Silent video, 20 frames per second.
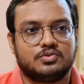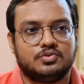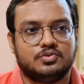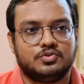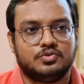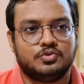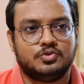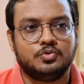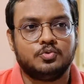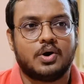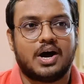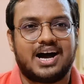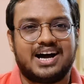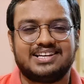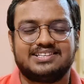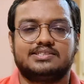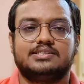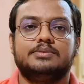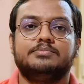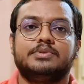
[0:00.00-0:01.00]
you
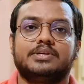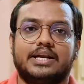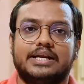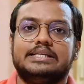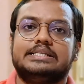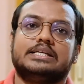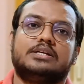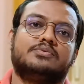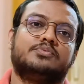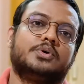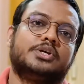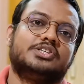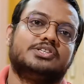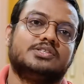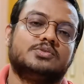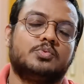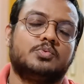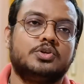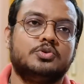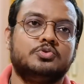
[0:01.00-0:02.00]
ask them the right set of
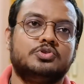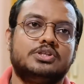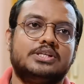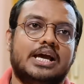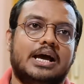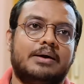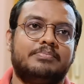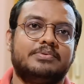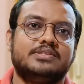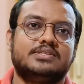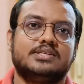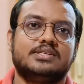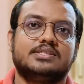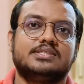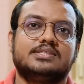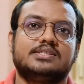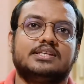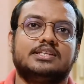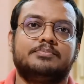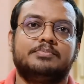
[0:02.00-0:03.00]
questions. What usually happens
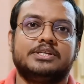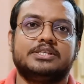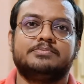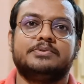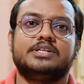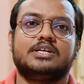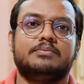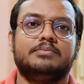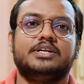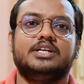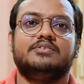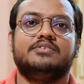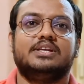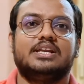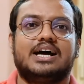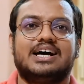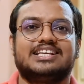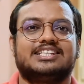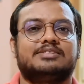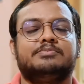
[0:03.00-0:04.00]
is that the placement committee
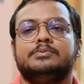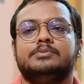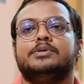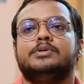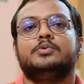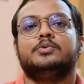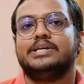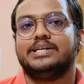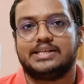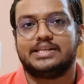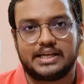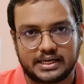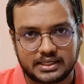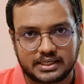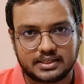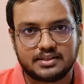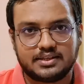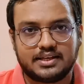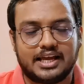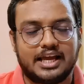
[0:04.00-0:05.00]
will ask people to interact,
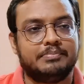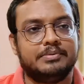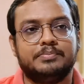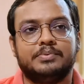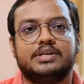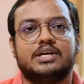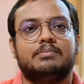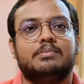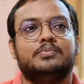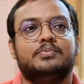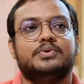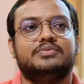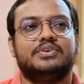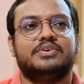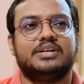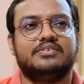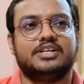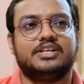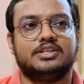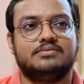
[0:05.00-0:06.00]
and people come up with
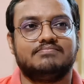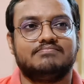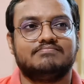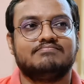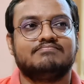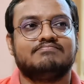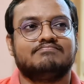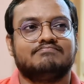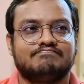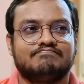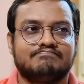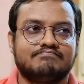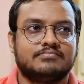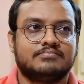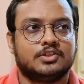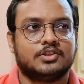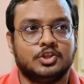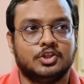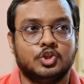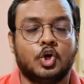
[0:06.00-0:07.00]
very, very
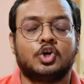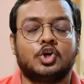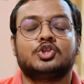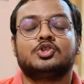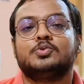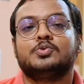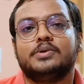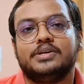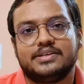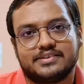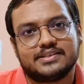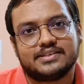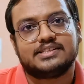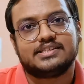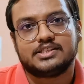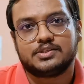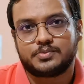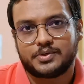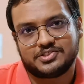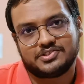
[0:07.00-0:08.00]
not so
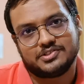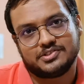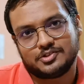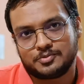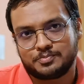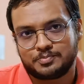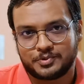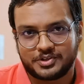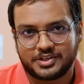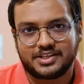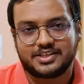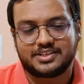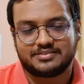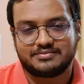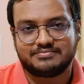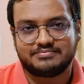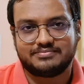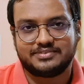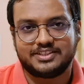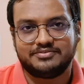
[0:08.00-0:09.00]
interesting questions, to put it
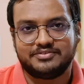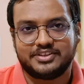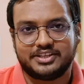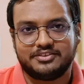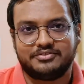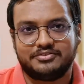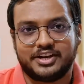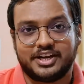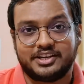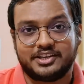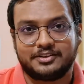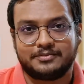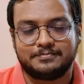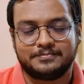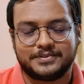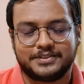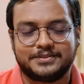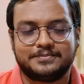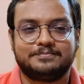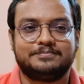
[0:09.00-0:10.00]
in very fair terms.